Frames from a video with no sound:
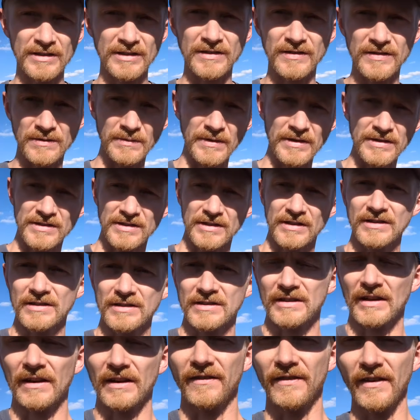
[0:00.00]
of some incidents
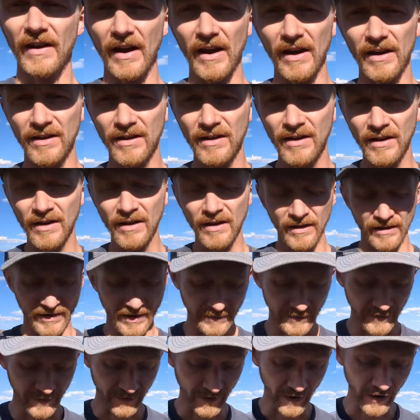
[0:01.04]
that I've had. They've
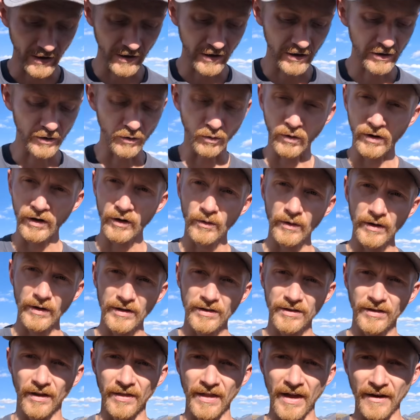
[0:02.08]
been very good to work
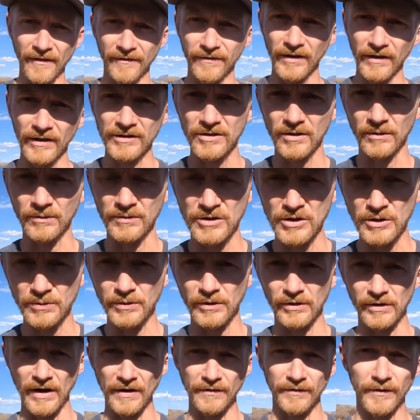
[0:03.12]
with on that front, so I'm super
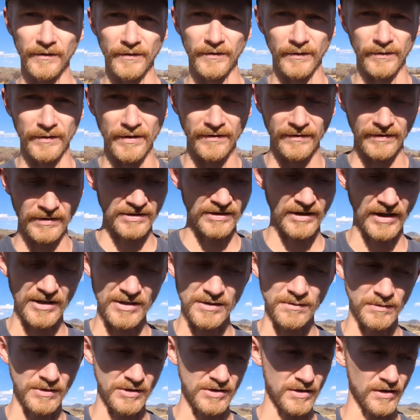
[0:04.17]
grateful for Rivian's
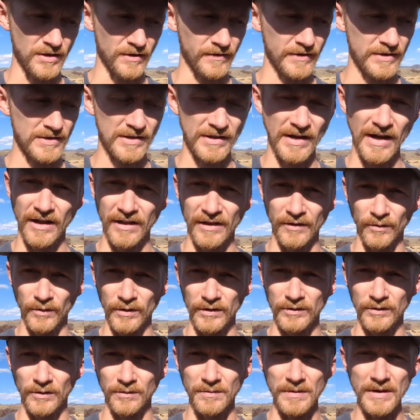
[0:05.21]
customer service and how they've
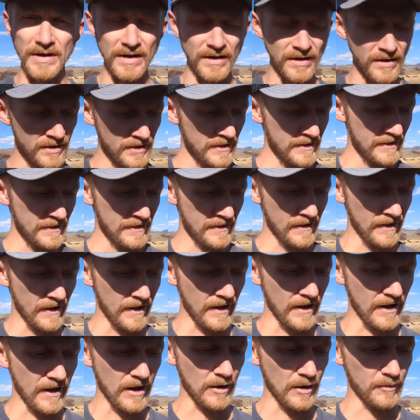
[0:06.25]
worked with me.
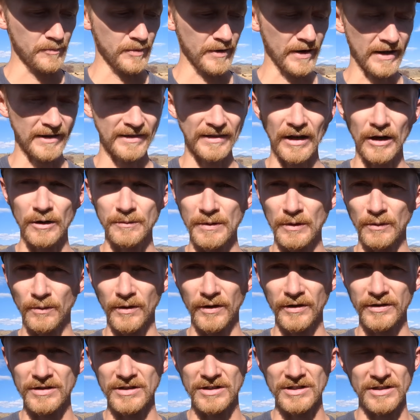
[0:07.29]
But I thought it'd be
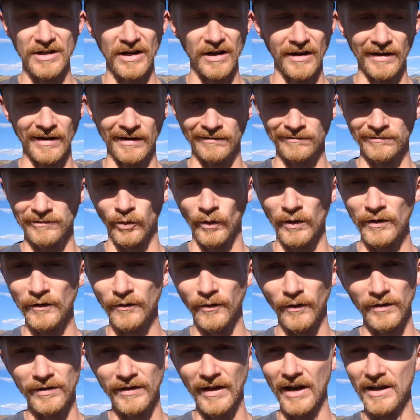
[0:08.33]
worth just sharing
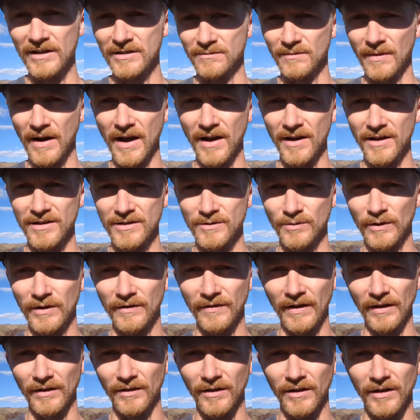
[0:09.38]
24,000 miles. What have
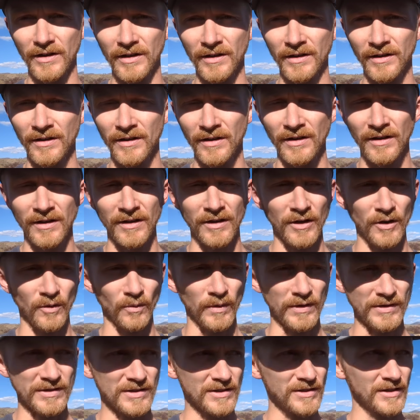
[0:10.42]
I learned?
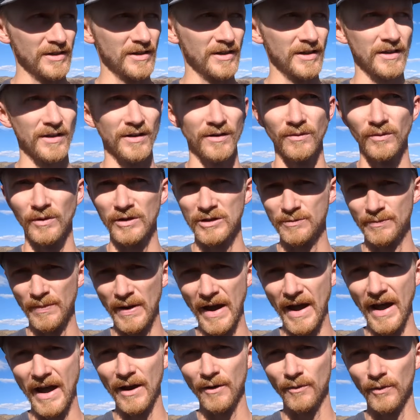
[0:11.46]
What's good? What's
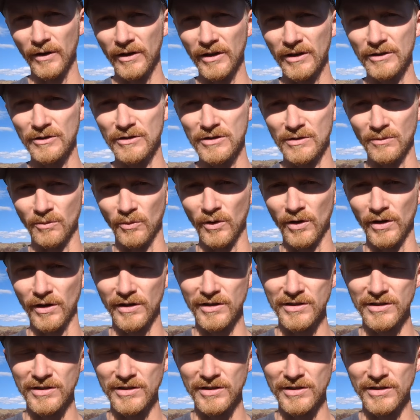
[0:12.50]
bad? What could use some work?